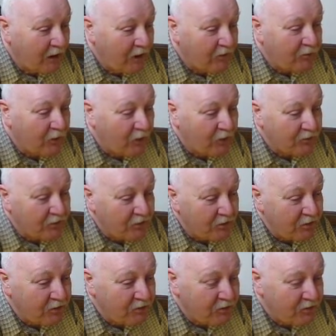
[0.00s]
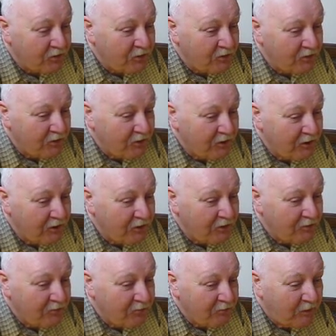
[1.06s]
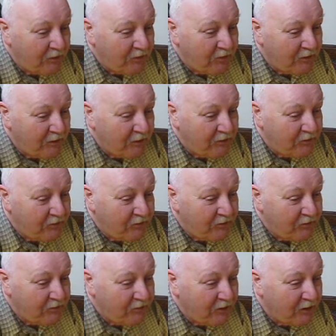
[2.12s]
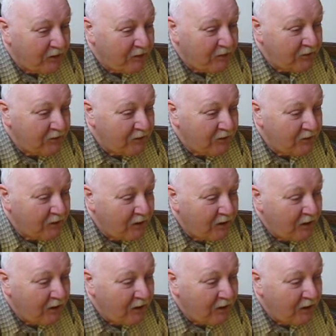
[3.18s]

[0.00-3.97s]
doctor that's saying that basically she decided to